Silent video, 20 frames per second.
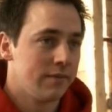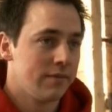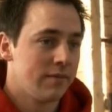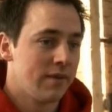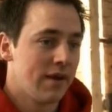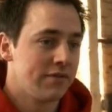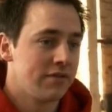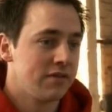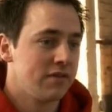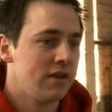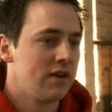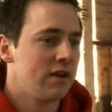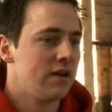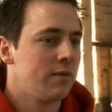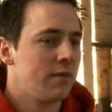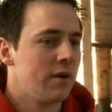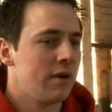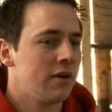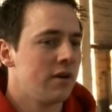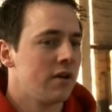Haven't seen it in
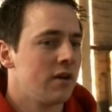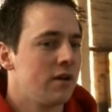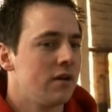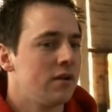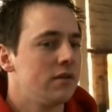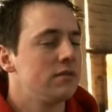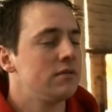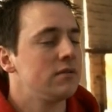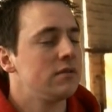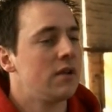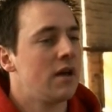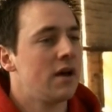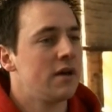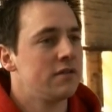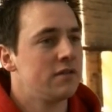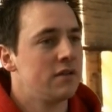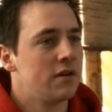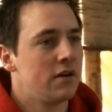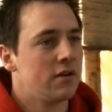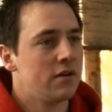America last
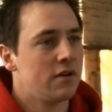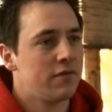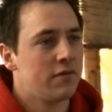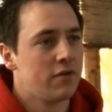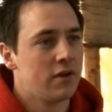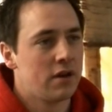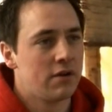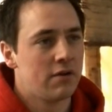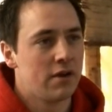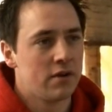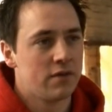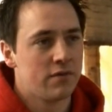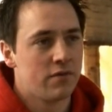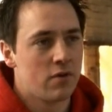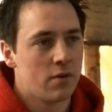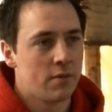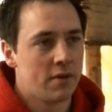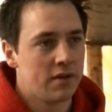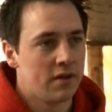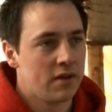year, the flying around in Formula